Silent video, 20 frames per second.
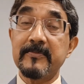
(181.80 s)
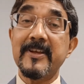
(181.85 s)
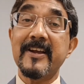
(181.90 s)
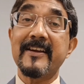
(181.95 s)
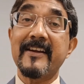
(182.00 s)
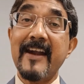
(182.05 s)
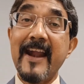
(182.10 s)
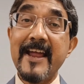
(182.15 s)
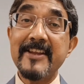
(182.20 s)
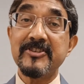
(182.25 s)
their
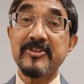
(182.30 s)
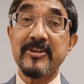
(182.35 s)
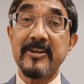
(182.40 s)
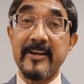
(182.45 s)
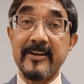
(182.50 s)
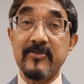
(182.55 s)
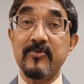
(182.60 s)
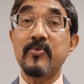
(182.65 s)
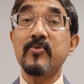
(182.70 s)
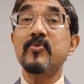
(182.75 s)

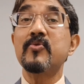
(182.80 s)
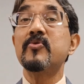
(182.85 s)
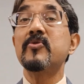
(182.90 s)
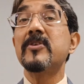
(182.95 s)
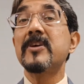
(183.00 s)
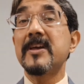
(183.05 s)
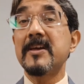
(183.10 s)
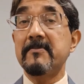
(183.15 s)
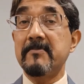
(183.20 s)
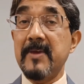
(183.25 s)
grandchildren who
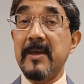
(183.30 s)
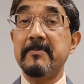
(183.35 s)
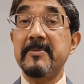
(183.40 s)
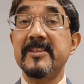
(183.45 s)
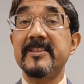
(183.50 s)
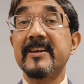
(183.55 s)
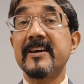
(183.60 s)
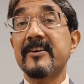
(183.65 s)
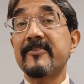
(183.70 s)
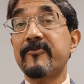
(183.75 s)
maybe
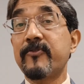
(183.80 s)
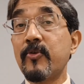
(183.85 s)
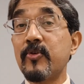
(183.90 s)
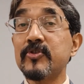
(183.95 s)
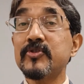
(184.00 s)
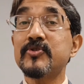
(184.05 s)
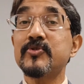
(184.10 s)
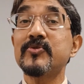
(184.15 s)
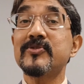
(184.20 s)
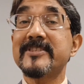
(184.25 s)
they are
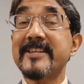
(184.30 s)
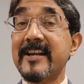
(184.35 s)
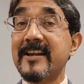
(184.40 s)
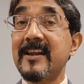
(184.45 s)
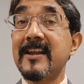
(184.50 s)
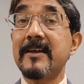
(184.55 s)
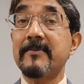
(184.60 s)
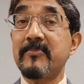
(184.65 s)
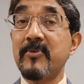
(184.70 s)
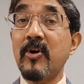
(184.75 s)
forced to
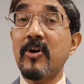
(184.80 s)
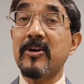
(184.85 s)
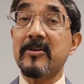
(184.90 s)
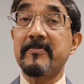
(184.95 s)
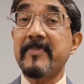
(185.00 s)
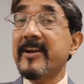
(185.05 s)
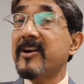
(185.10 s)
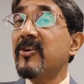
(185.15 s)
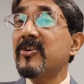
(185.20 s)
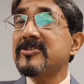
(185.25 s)
settle abroad
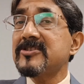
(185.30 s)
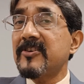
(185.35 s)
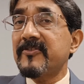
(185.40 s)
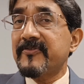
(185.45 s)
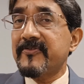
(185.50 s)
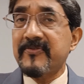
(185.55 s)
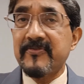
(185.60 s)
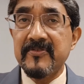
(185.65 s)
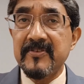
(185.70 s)
because of